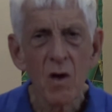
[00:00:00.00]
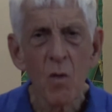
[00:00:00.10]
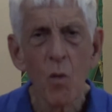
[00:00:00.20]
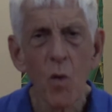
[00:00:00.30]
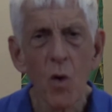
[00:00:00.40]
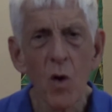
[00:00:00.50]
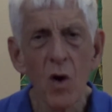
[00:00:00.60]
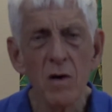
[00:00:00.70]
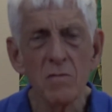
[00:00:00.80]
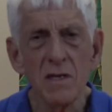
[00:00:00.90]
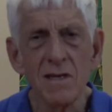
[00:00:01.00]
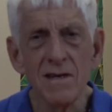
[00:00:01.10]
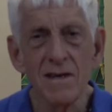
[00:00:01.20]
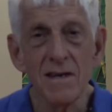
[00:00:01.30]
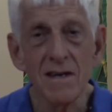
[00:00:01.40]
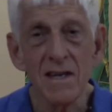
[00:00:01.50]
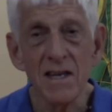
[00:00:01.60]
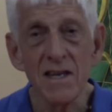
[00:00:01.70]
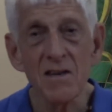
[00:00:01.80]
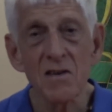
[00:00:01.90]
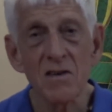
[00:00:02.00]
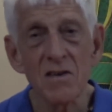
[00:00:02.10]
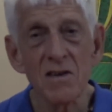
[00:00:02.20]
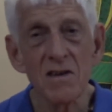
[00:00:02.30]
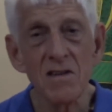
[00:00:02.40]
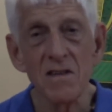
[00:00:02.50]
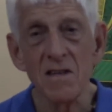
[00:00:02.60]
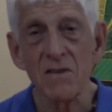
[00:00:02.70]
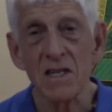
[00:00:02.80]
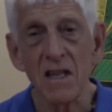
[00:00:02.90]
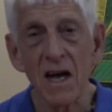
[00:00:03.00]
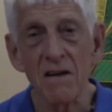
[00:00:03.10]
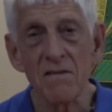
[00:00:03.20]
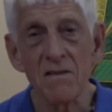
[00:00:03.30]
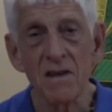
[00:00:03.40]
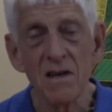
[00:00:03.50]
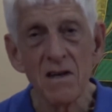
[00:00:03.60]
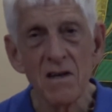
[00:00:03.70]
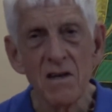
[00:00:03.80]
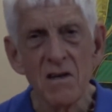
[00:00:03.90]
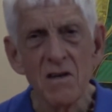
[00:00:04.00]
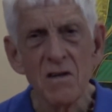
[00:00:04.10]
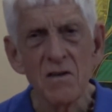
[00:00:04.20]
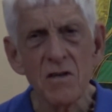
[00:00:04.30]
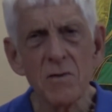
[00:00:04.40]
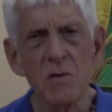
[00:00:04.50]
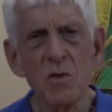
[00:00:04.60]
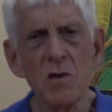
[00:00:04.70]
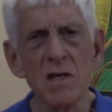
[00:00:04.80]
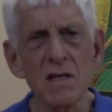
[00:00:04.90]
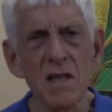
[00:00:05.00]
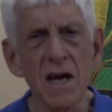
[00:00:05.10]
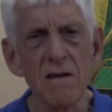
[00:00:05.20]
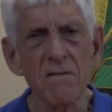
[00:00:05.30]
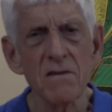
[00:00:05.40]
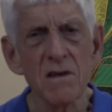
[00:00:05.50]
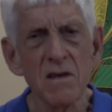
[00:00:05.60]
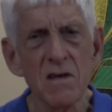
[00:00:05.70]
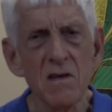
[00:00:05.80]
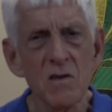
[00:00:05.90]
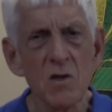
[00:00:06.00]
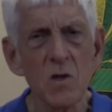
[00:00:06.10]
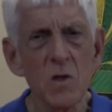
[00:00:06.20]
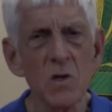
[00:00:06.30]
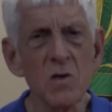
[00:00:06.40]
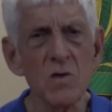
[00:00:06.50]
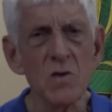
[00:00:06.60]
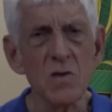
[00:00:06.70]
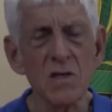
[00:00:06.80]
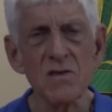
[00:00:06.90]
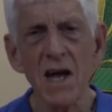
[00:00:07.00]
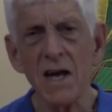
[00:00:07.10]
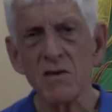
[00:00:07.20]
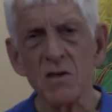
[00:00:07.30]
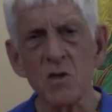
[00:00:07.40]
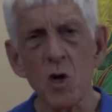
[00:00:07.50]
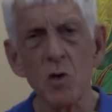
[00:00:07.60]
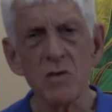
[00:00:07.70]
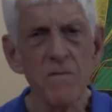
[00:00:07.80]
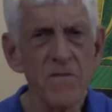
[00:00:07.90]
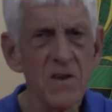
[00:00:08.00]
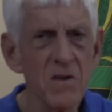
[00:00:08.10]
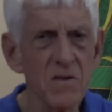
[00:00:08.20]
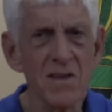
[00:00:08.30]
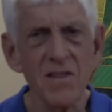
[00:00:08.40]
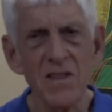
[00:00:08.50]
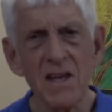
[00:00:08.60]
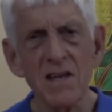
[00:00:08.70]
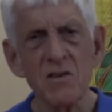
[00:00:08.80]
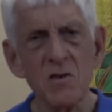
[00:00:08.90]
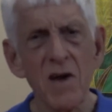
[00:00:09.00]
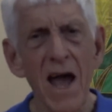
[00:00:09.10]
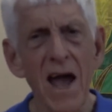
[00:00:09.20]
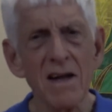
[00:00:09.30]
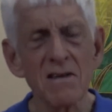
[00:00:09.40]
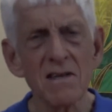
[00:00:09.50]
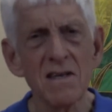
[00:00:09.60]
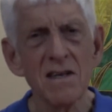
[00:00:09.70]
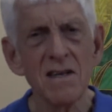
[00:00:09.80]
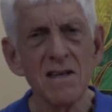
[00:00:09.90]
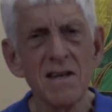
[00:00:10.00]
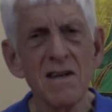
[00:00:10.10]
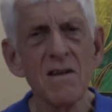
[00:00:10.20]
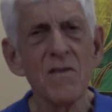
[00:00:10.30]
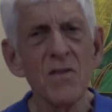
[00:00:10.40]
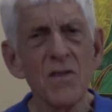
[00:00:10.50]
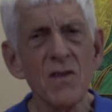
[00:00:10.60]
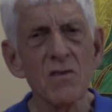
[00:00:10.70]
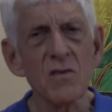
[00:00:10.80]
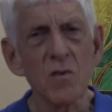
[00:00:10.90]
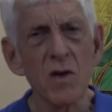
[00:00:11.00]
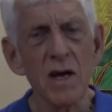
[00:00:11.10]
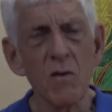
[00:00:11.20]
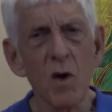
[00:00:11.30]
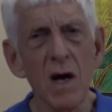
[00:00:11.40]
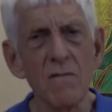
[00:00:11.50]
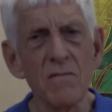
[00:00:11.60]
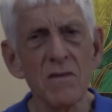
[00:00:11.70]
Warm, eager, living life. To be rooted in life. To to learn, to desire, to know, to feel, to think, to act. This is what I want.